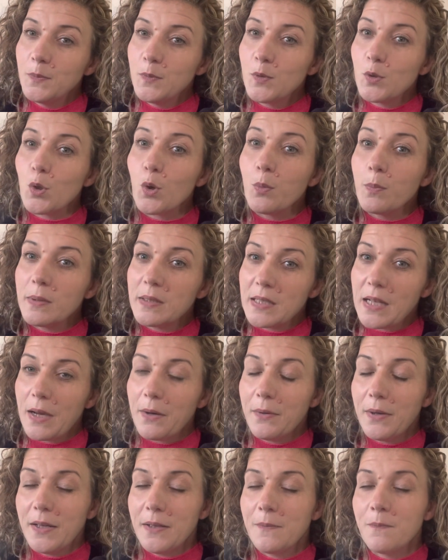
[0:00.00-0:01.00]
Don't be
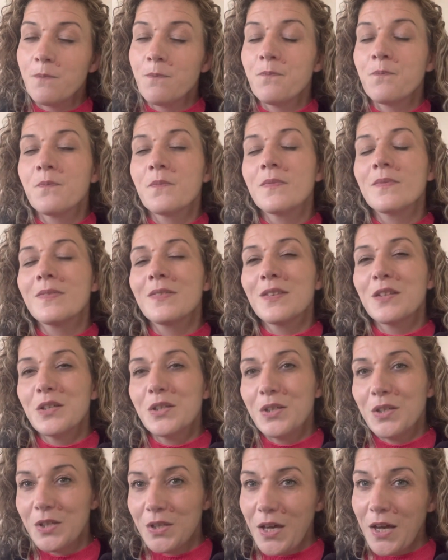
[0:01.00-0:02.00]
doubting.
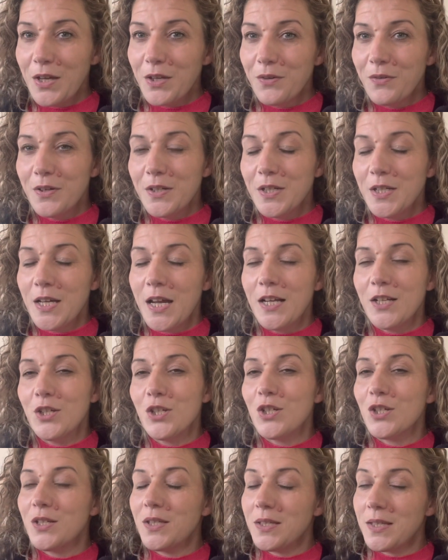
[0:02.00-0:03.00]
Set your
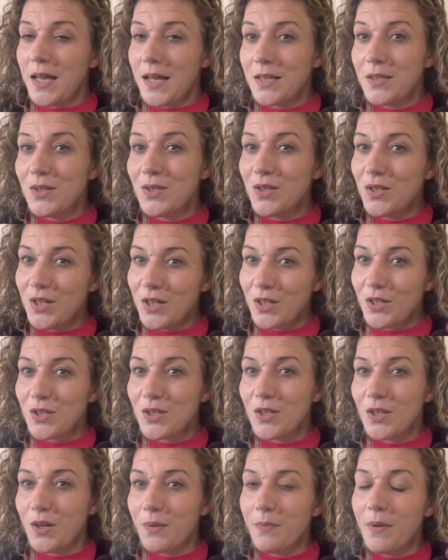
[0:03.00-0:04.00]
intentions and stick to
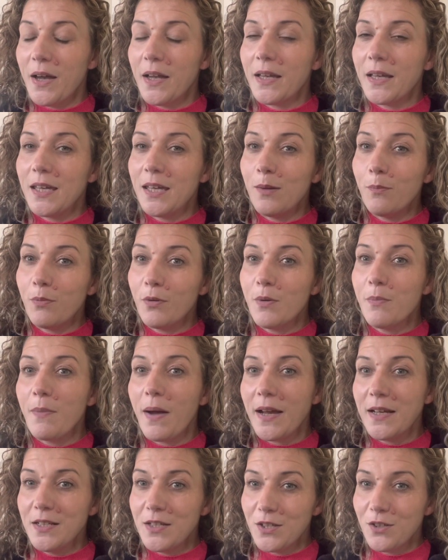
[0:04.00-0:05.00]
them and keep
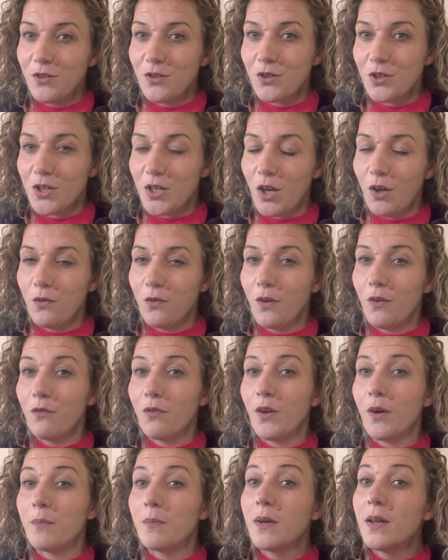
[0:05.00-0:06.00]
reminding yourself of
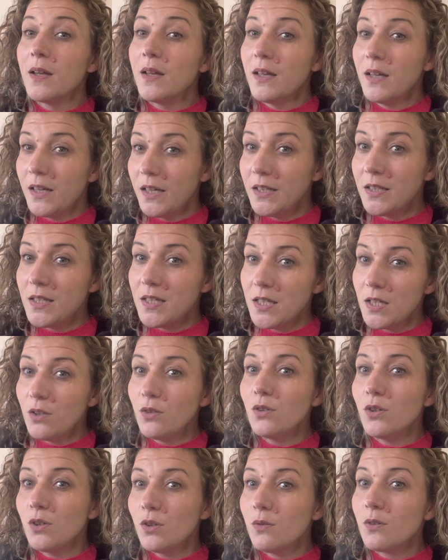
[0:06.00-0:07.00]
them until
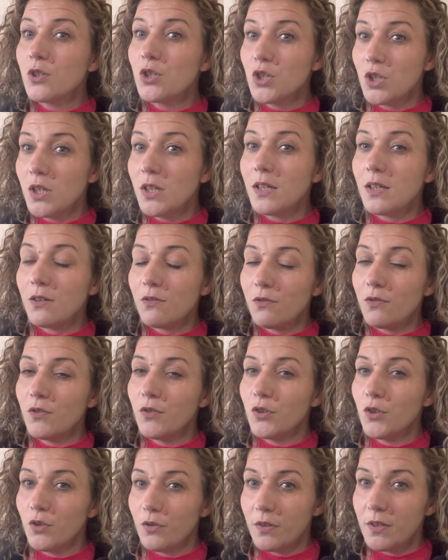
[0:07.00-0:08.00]
you achieve
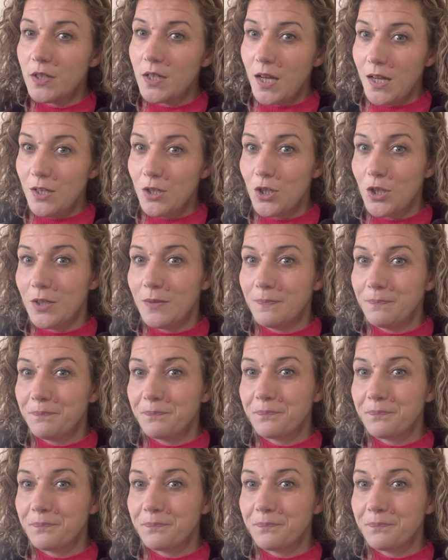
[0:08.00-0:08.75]
your intention.